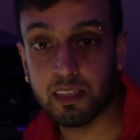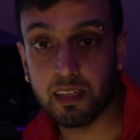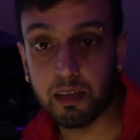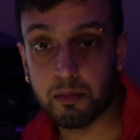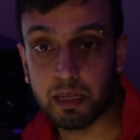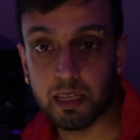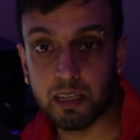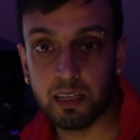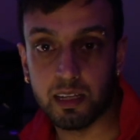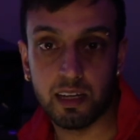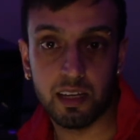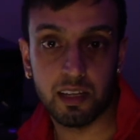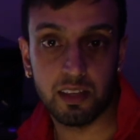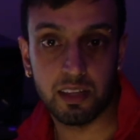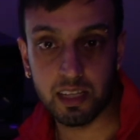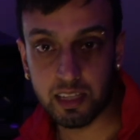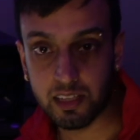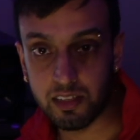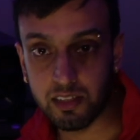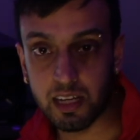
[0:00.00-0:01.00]
I mean,
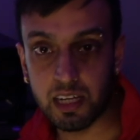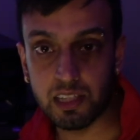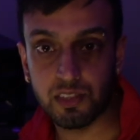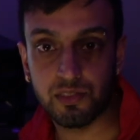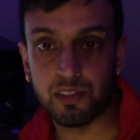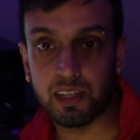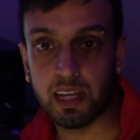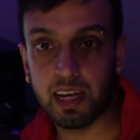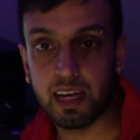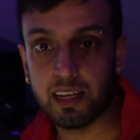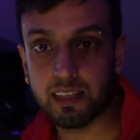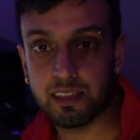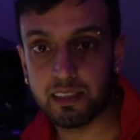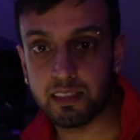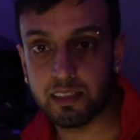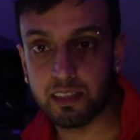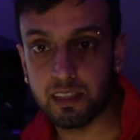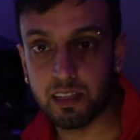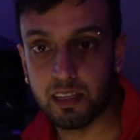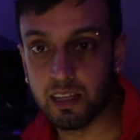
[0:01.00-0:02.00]
thank you guys for that.
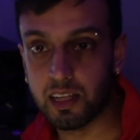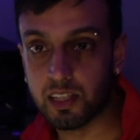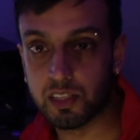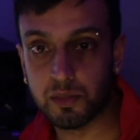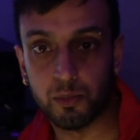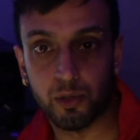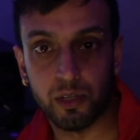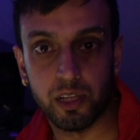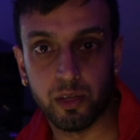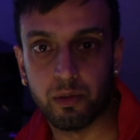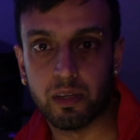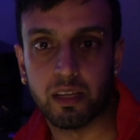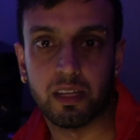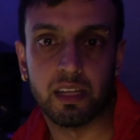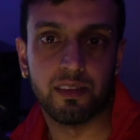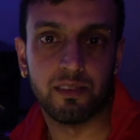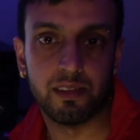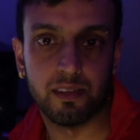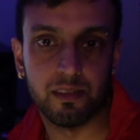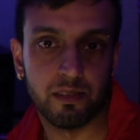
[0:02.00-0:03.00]
That's more than we could
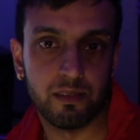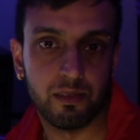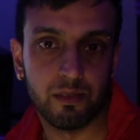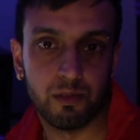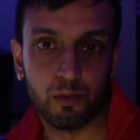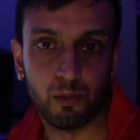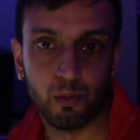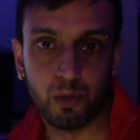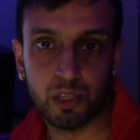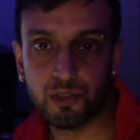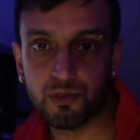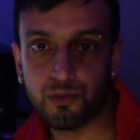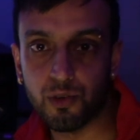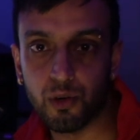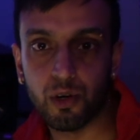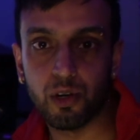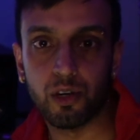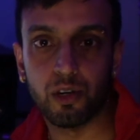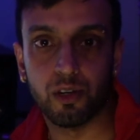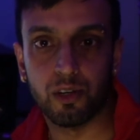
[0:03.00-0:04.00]
even wish
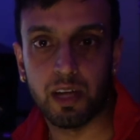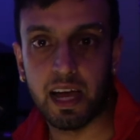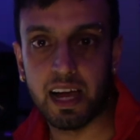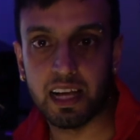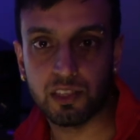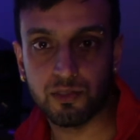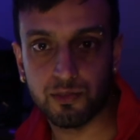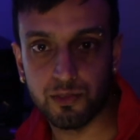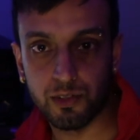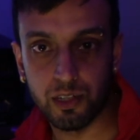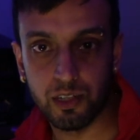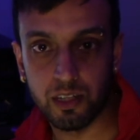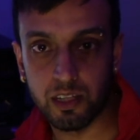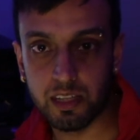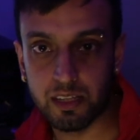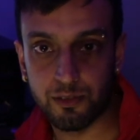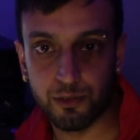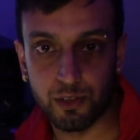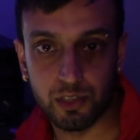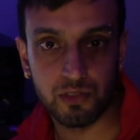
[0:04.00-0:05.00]
for or ask for
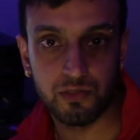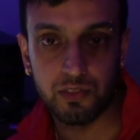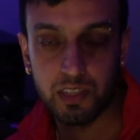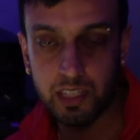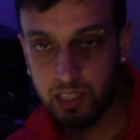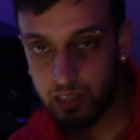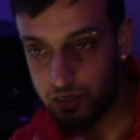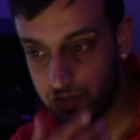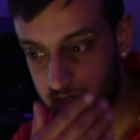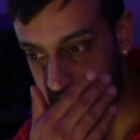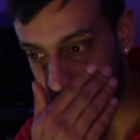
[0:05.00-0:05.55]
on the first video.